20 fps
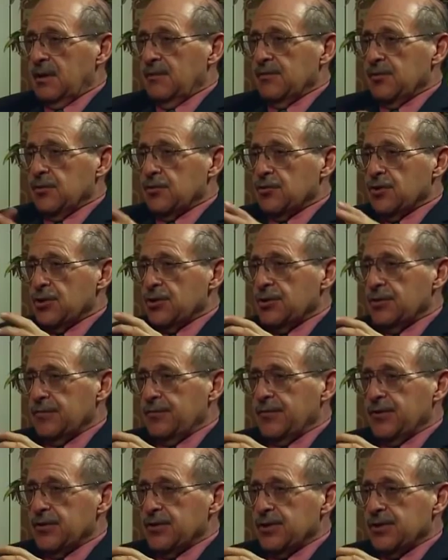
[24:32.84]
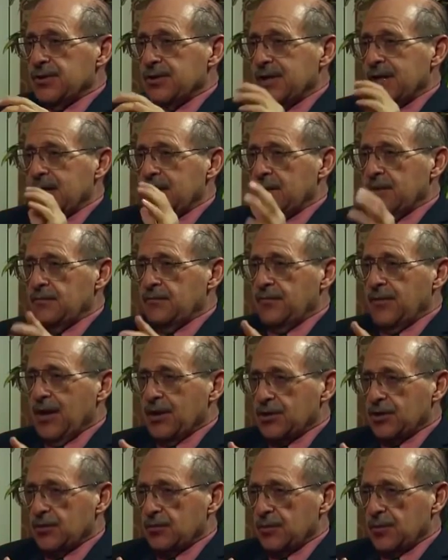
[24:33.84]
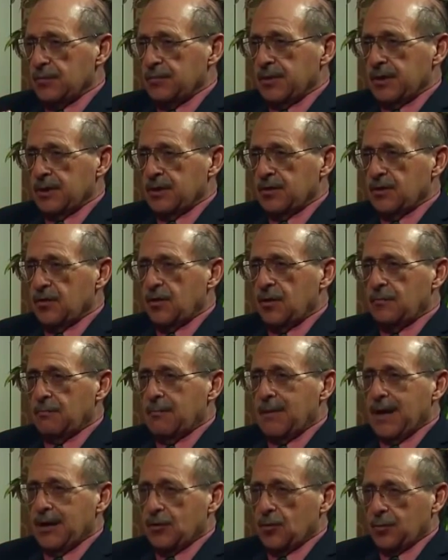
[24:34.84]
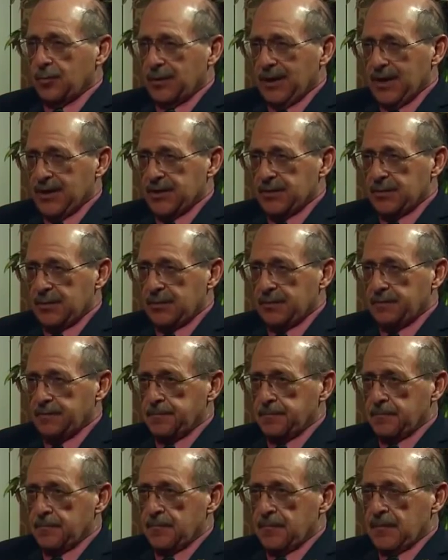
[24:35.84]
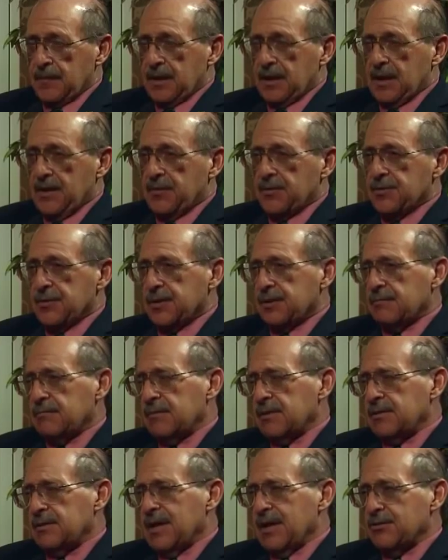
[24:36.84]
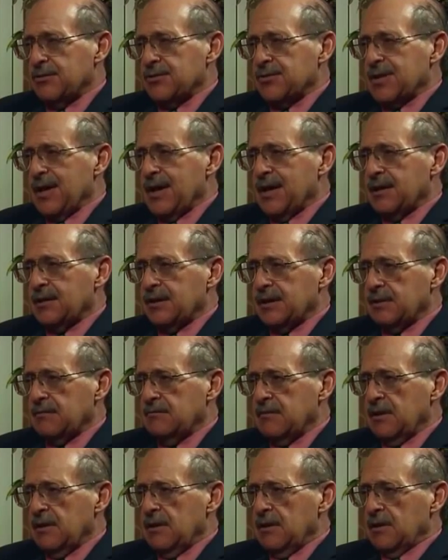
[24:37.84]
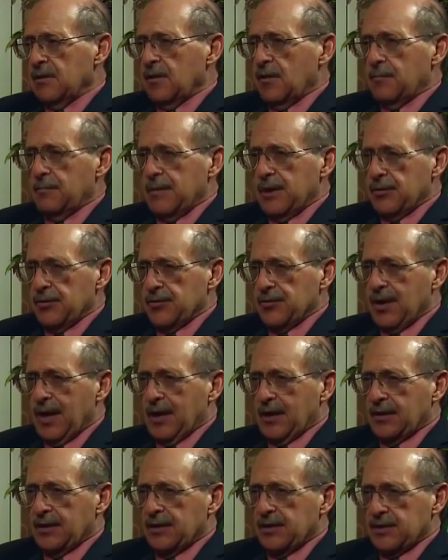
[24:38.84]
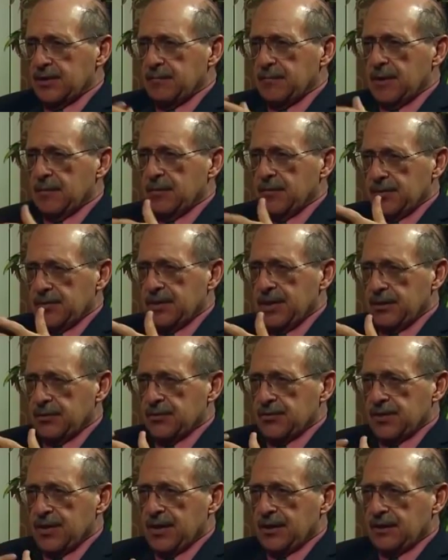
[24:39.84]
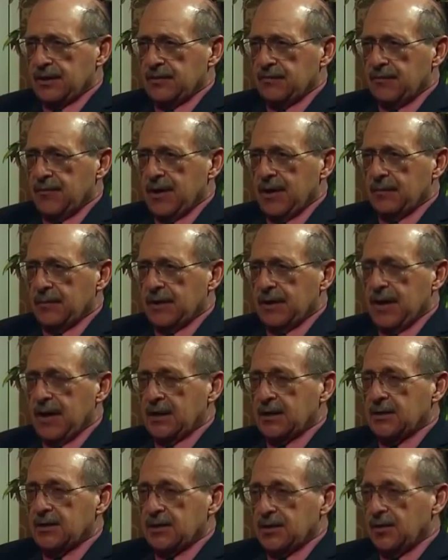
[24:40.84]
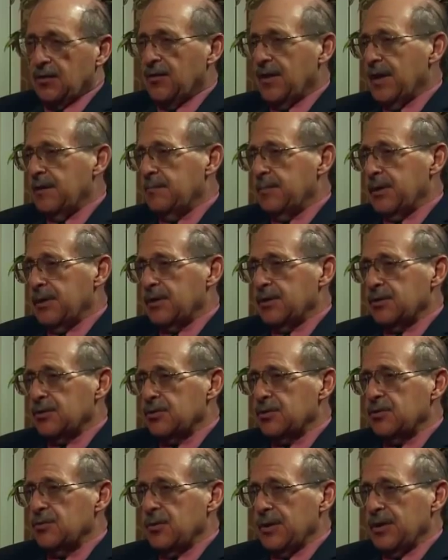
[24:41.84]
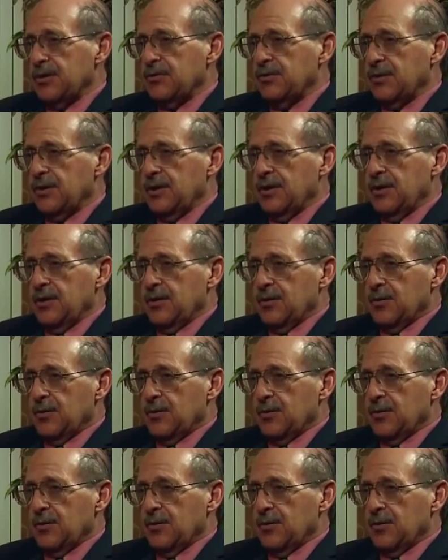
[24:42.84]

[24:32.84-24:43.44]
of a nutritional deficiency and an infection with a bug called mycoplasma. And there's a tetracycline called minocycline. It's a member of the tetracycline family. And I can kill that bug in 2 weeks